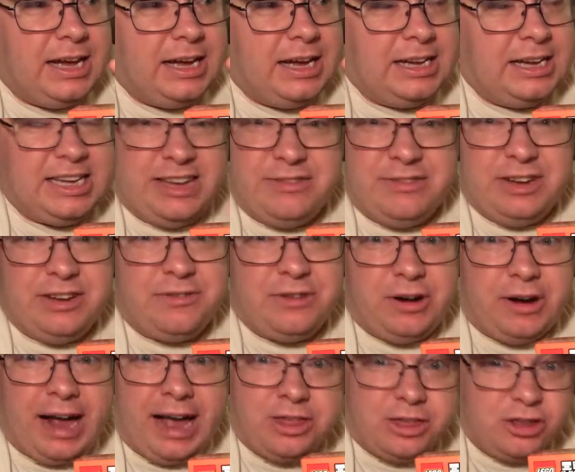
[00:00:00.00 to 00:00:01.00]
Even if
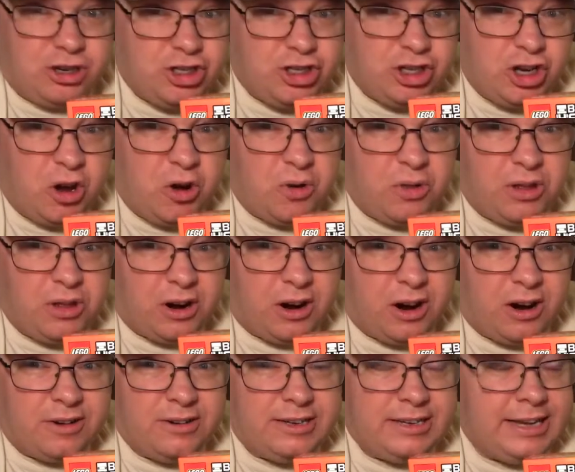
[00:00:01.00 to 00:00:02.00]
you're at the show, they're
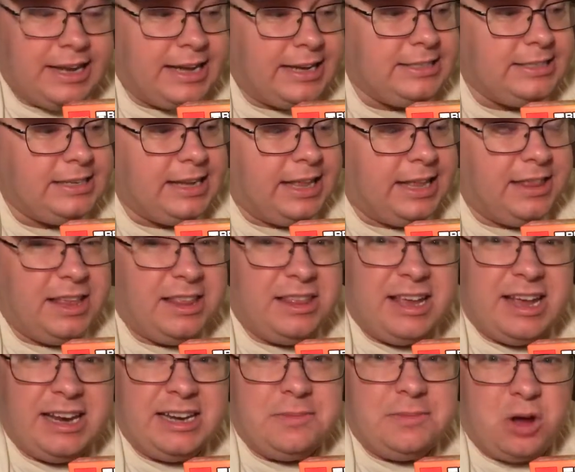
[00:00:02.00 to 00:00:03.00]
hard to get, and then
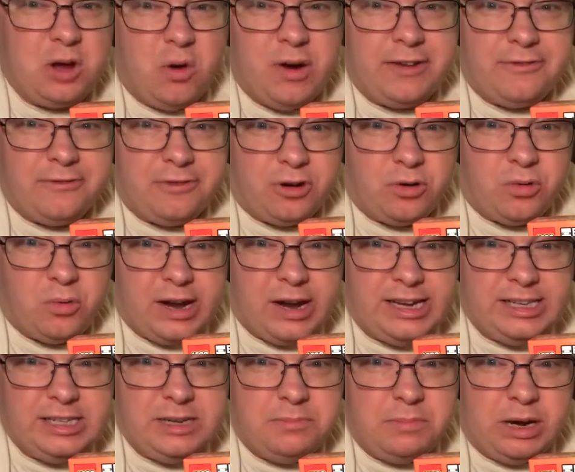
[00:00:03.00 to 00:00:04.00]
they end up going for
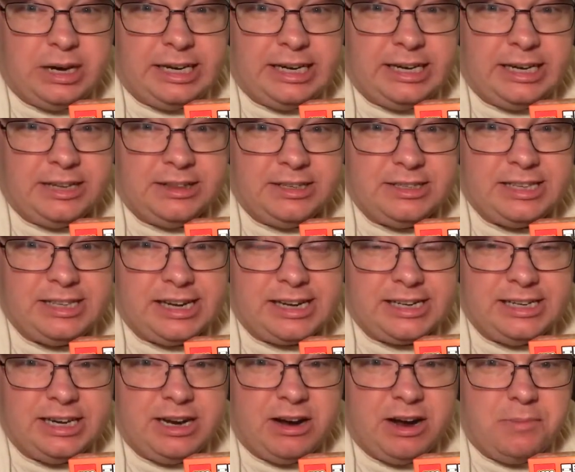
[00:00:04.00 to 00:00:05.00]
crazy money on the
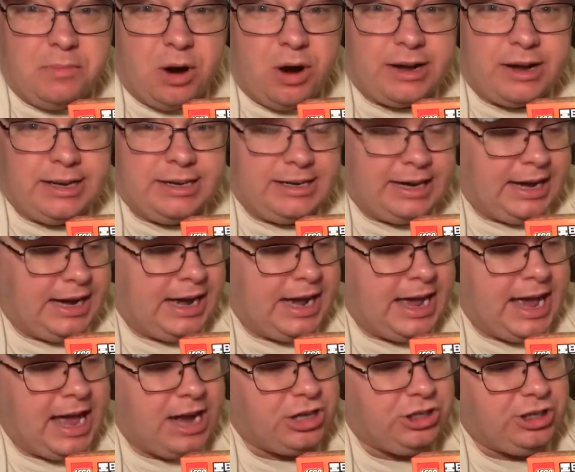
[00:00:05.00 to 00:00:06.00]
secondary market.
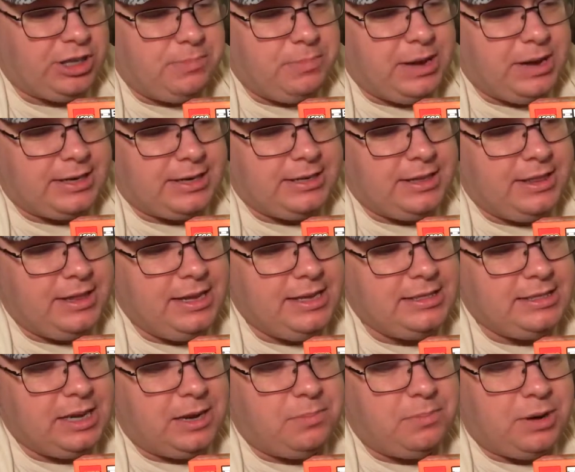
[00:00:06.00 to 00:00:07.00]
I actually picked
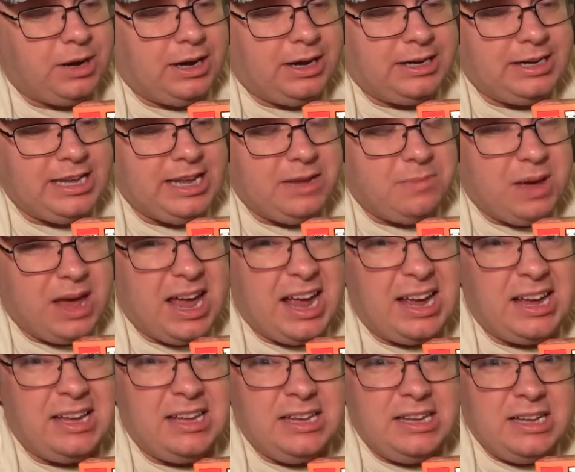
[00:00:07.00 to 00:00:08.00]
these up on
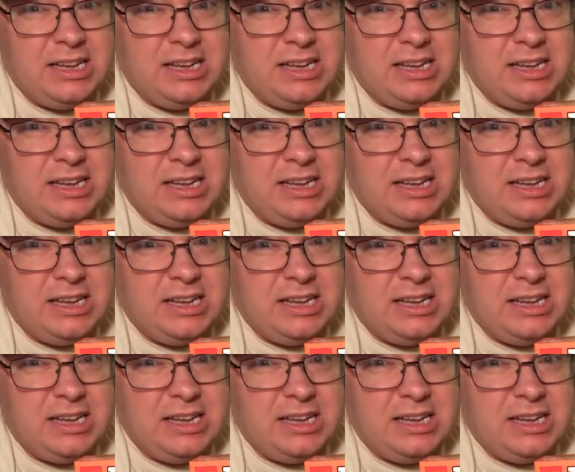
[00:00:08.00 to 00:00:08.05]
eBay.